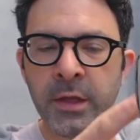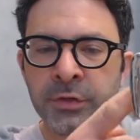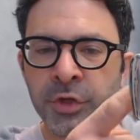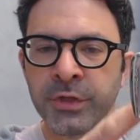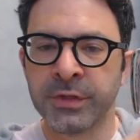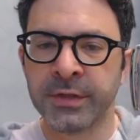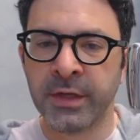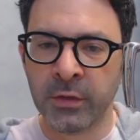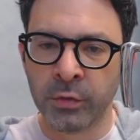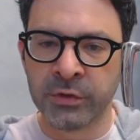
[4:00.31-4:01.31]
As you can see,
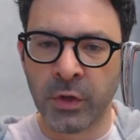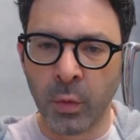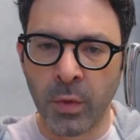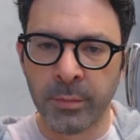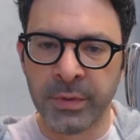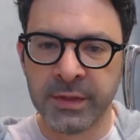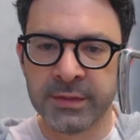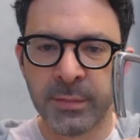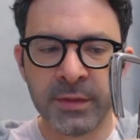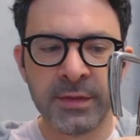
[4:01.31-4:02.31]
it looks like one piece,
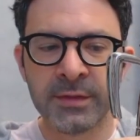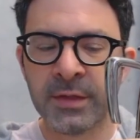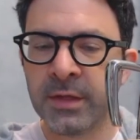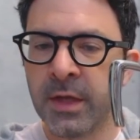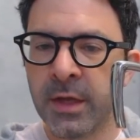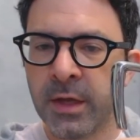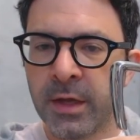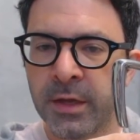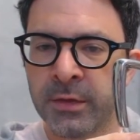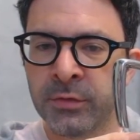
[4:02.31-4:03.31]
but there's
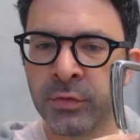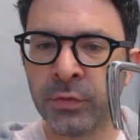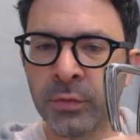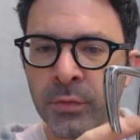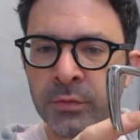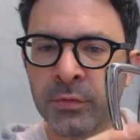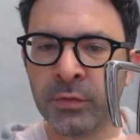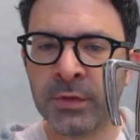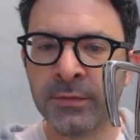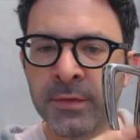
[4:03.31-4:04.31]
two
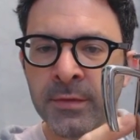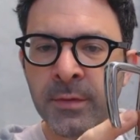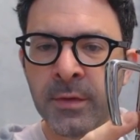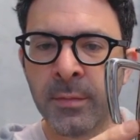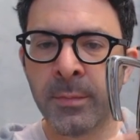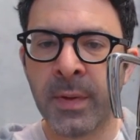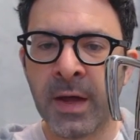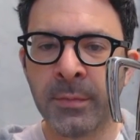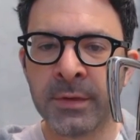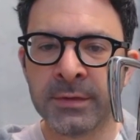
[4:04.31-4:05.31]
different
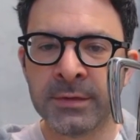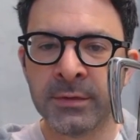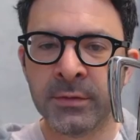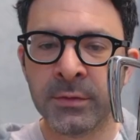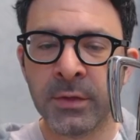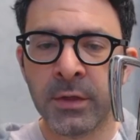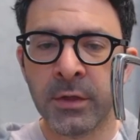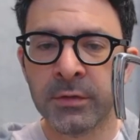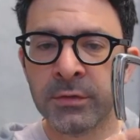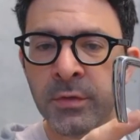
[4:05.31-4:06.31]
compartments to
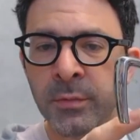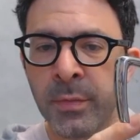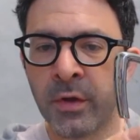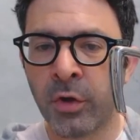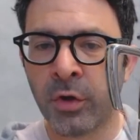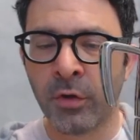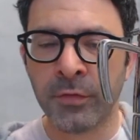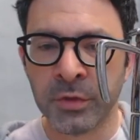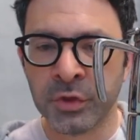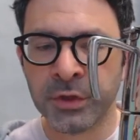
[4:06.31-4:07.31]
the
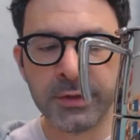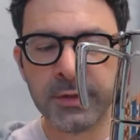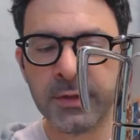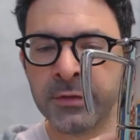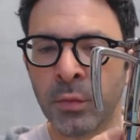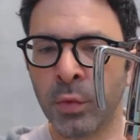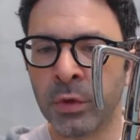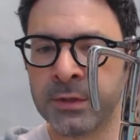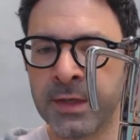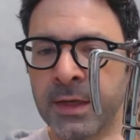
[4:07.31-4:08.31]
coffee machine. There's a
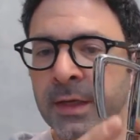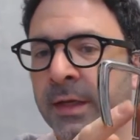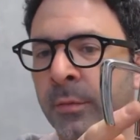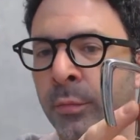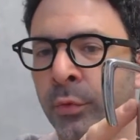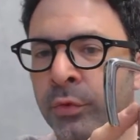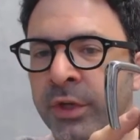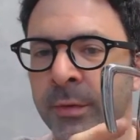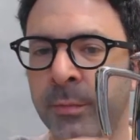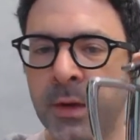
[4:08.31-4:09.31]
water tank and a brew
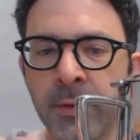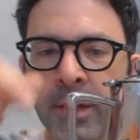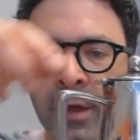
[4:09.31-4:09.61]
chamber.